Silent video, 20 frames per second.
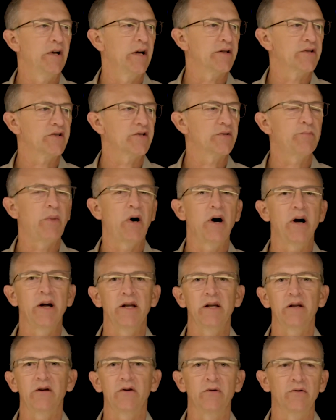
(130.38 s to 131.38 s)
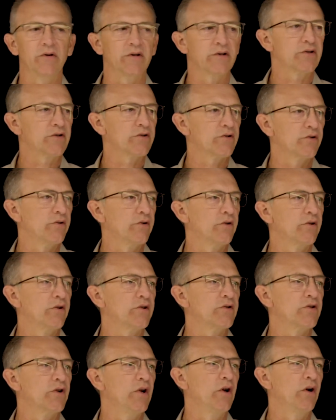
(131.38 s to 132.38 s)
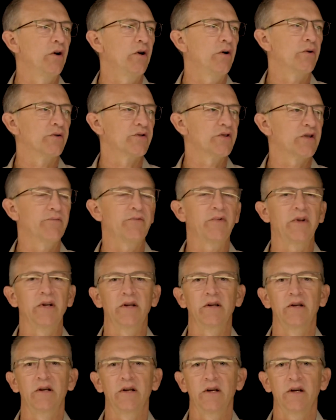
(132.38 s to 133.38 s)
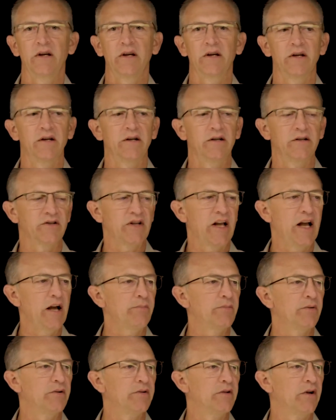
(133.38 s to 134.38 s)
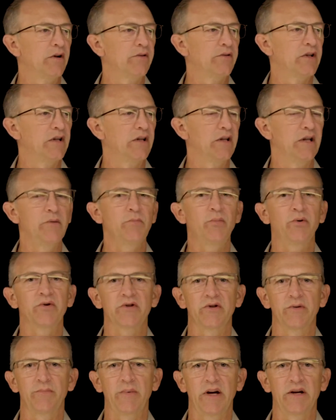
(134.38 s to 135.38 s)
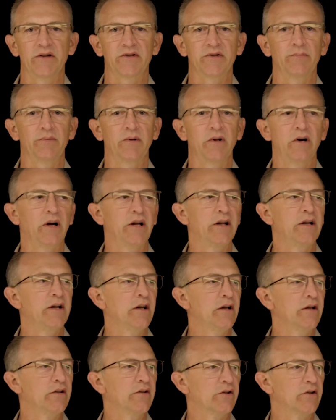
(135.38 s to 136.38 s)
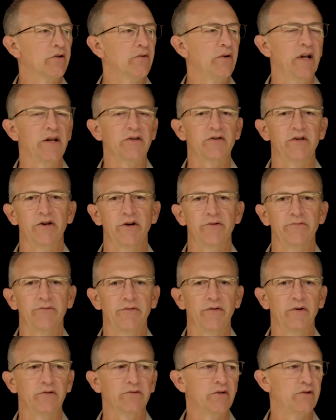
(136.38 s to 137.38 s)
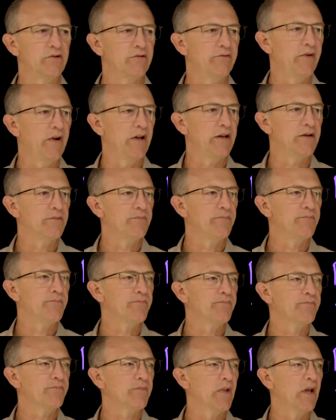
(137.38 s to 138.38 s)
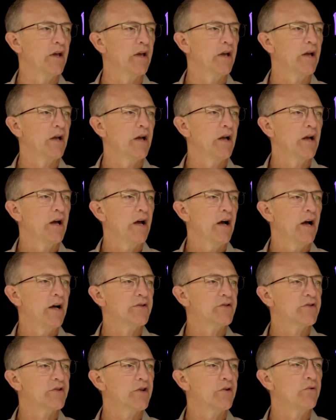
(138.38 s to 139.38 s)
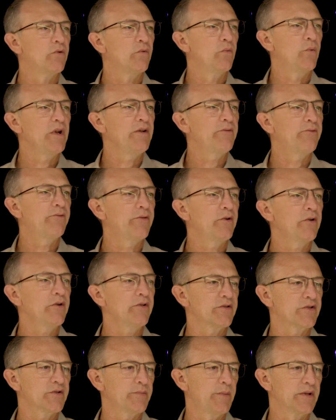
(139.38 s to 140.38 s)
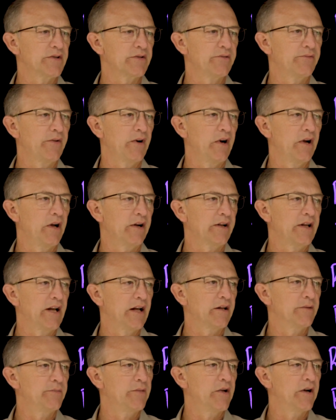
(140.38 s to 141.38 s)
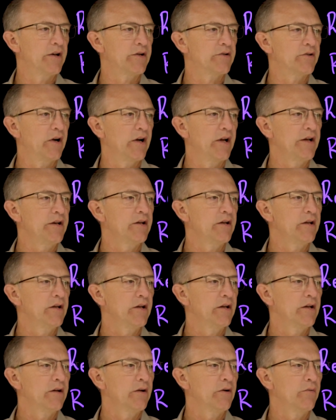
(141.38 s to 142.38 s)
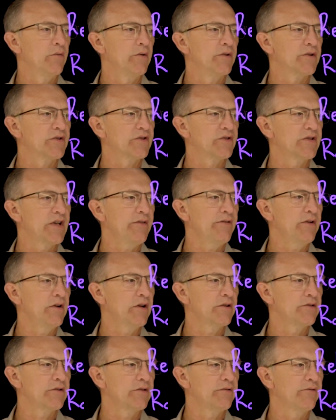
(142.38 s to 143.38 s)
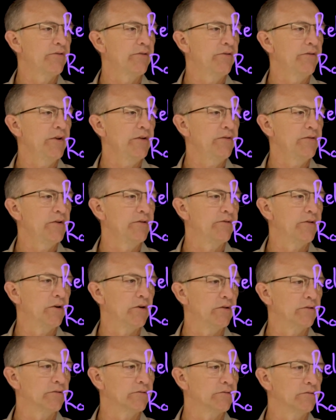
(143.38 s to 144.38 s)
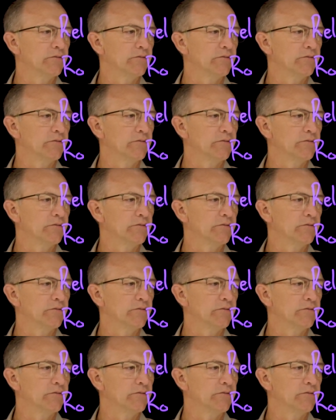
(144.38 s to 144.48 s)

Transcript: spike or a surge or something has happened on the input to the power supply that creates an overvoltage event. And so we further specify our gallium nitride with a 750 volt